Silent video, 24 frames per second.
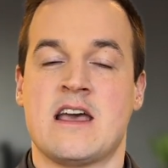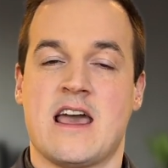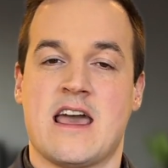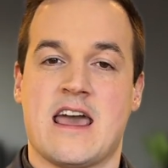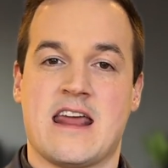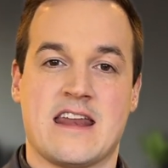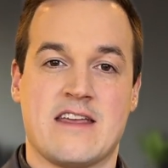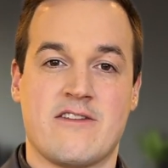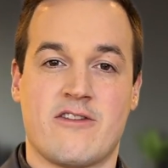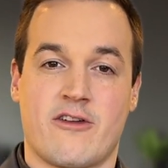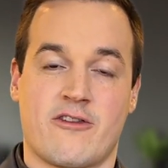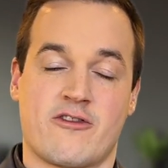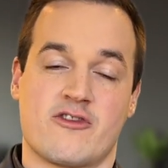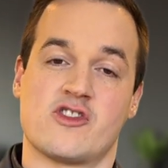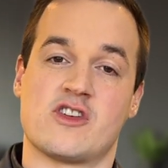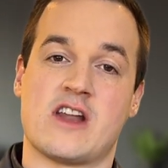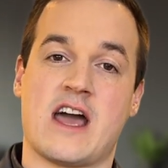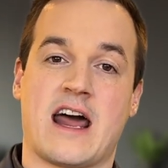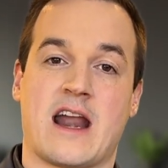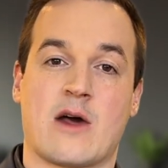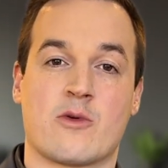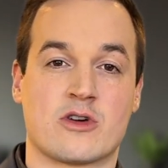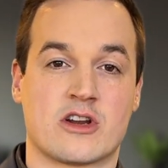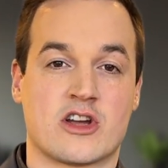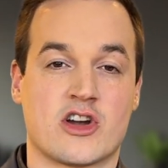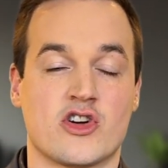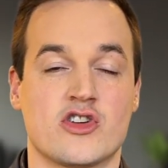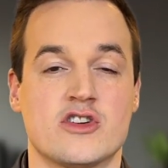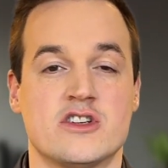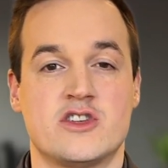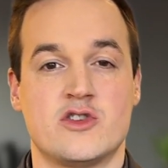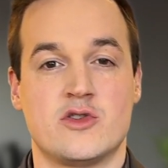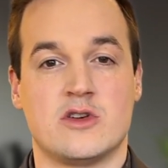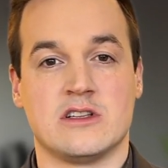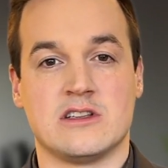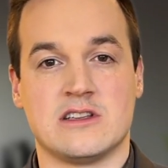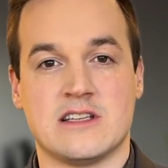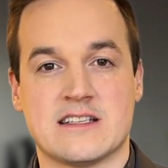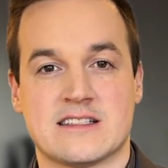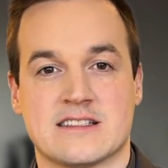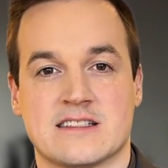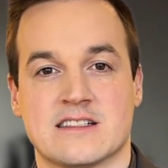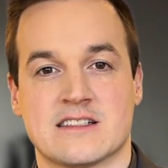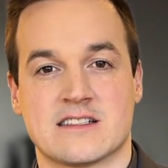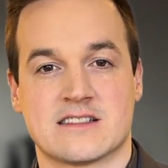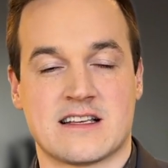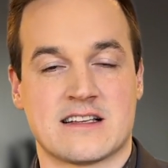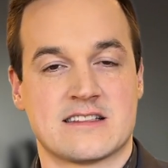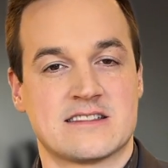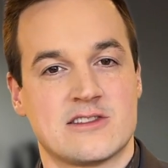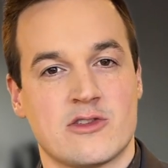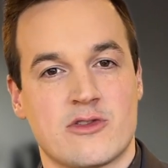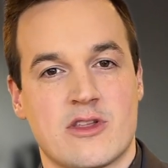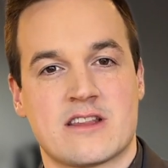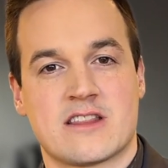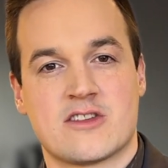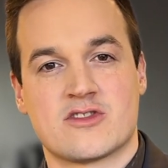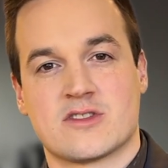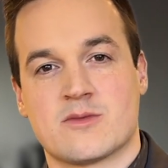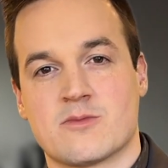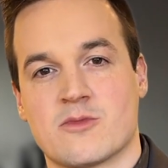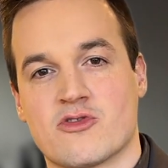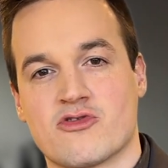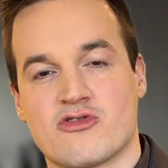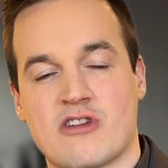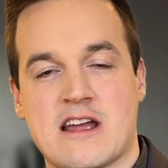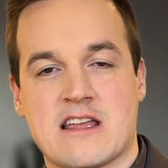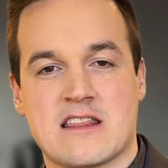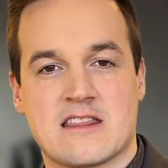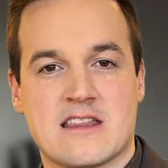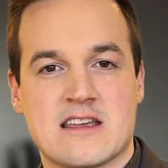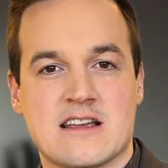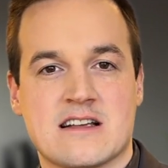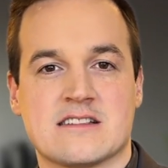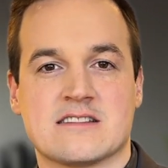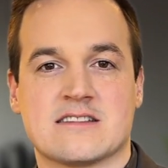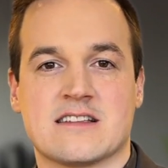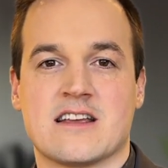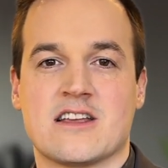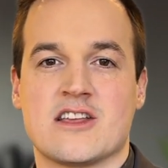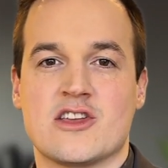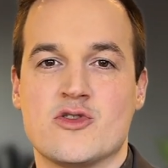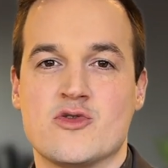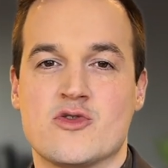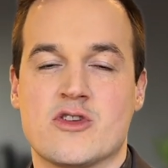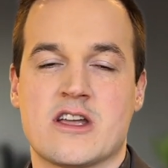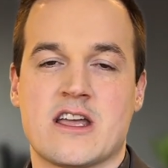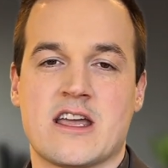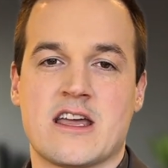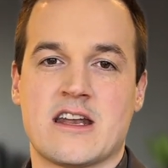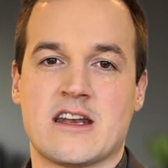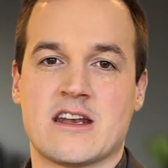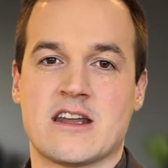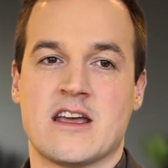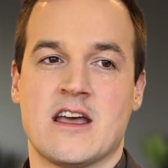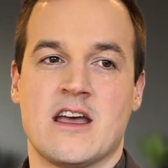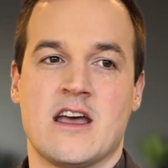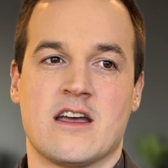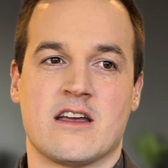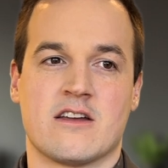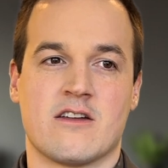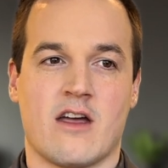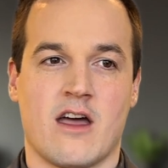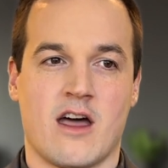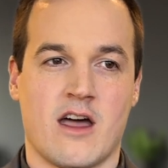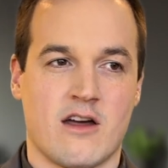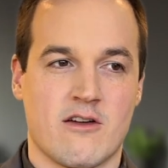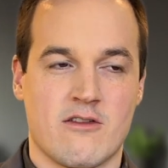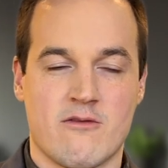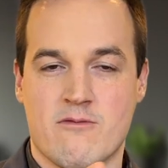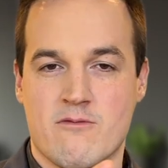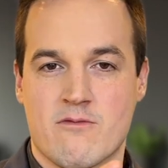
And even if you're not, I would encourage you to listen because I still think there's some great things that you can uh,